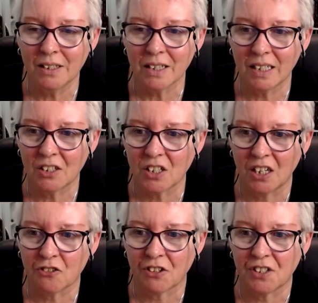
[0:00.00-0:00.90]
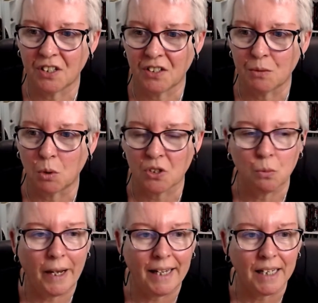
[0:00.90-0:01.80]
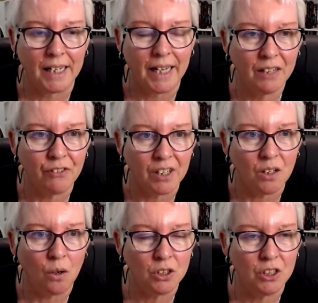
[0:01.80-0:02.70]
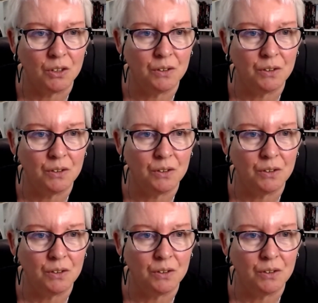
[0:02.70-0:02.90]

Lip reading: Alexandre says, what's weighing heavily on you,